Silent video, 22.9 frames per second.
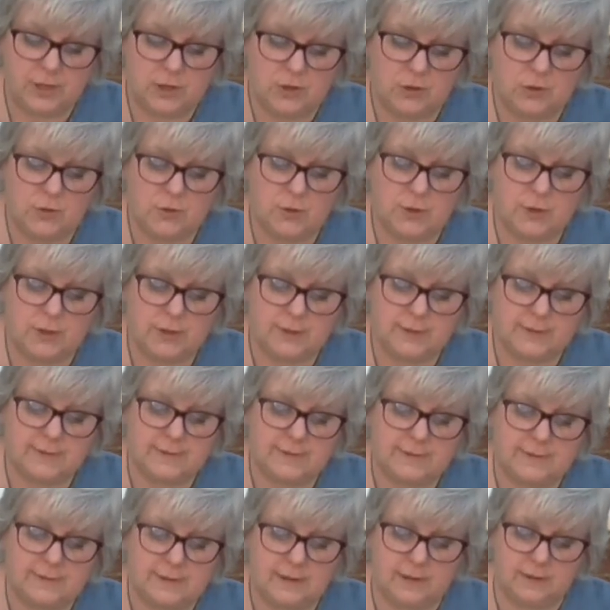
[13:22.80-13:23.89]
you can
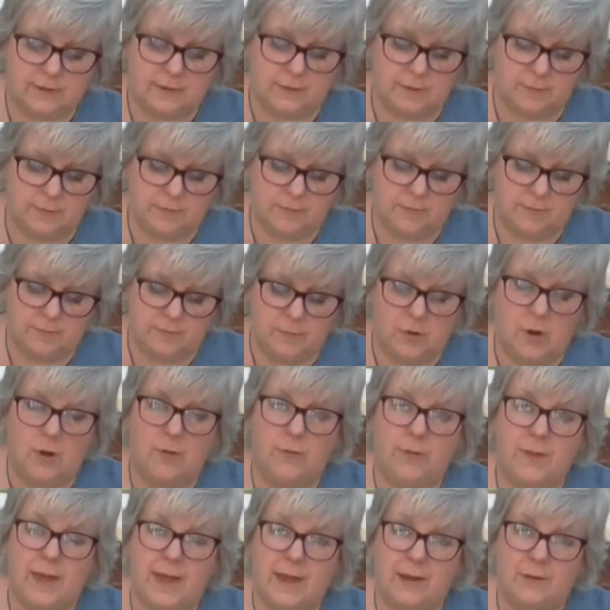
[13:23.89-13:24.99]
stick them on
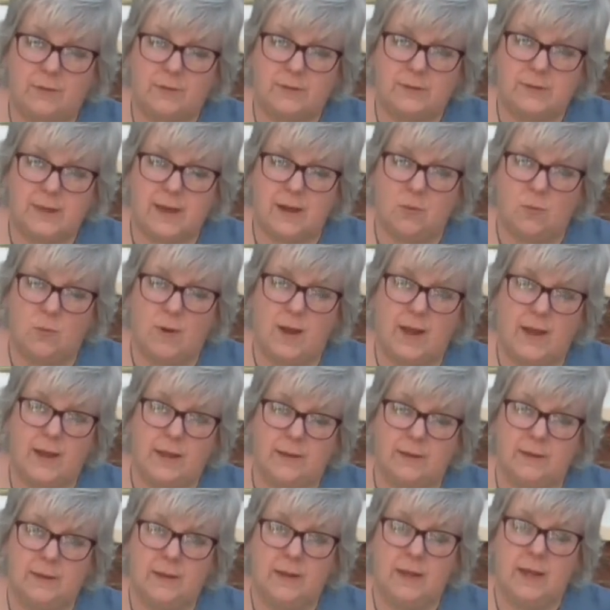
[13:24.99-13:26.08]
the house that way,
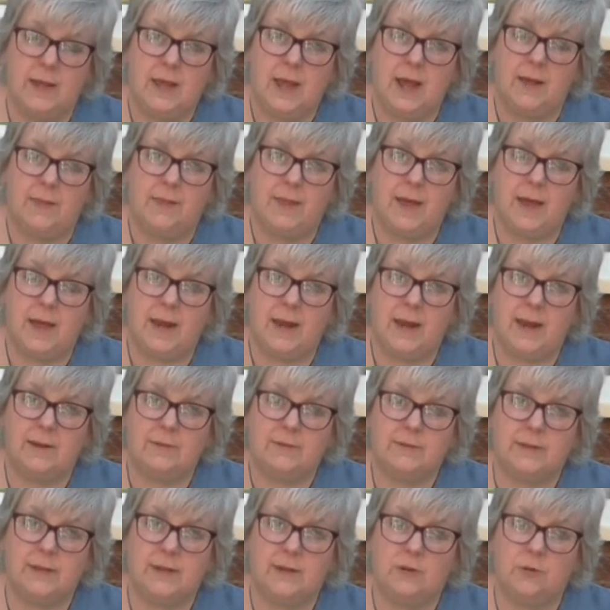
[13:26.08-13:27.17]
and that
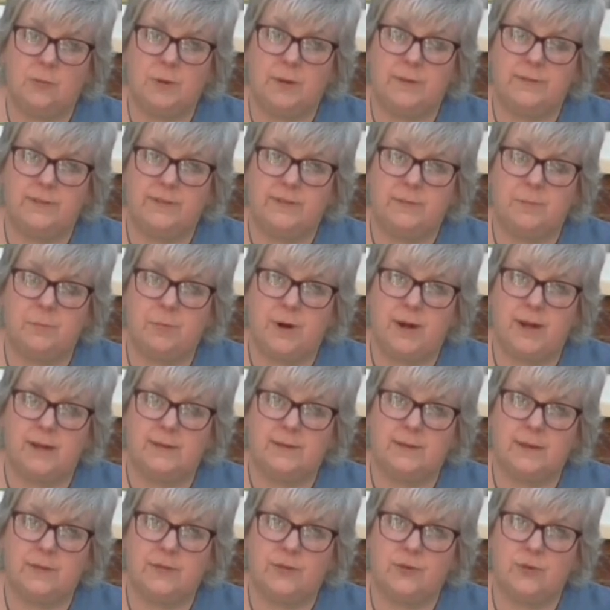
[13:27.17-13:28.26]
allows a little bit of spring
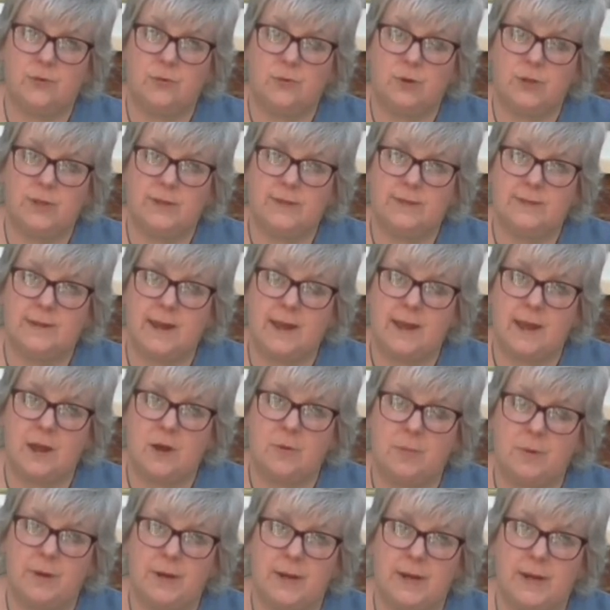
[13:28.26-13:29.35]
so the door can stay
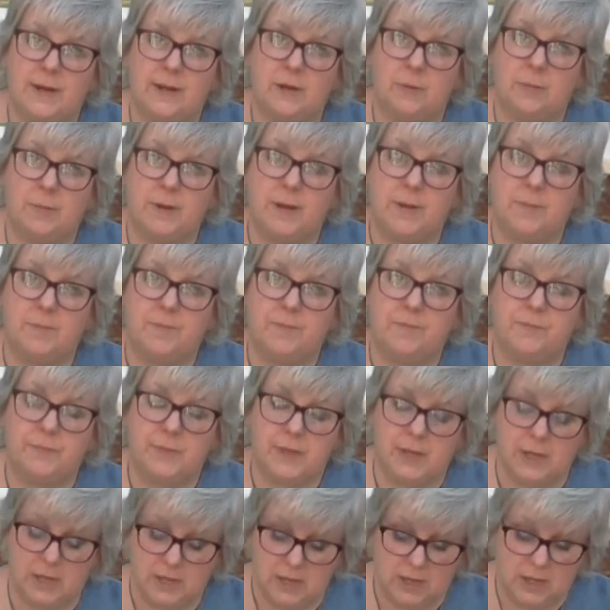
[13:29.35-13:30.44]
open a little bit.
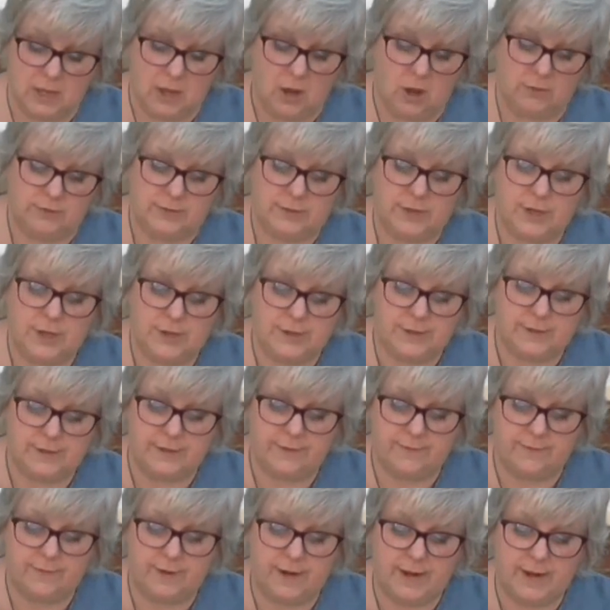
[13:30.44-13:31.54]

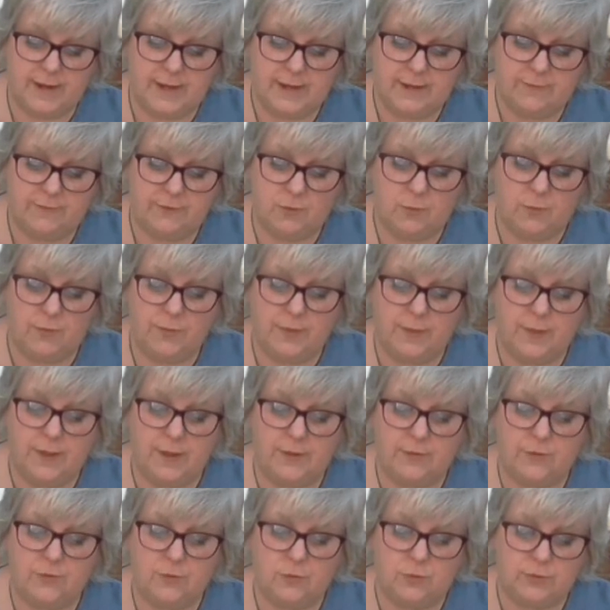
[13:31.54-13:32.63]
Alternatively, if you want the
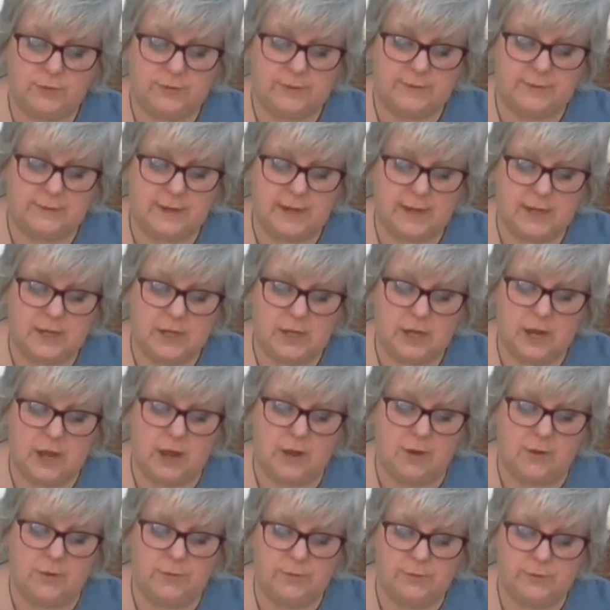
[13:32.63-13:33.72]
door to stay
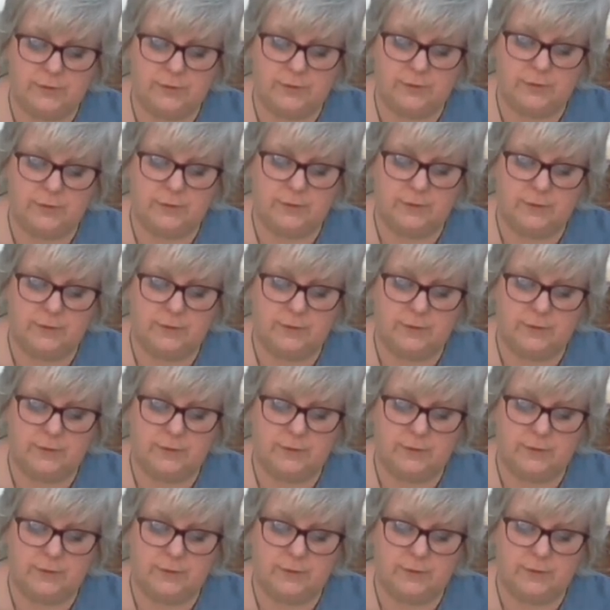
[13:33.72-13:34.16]
closed,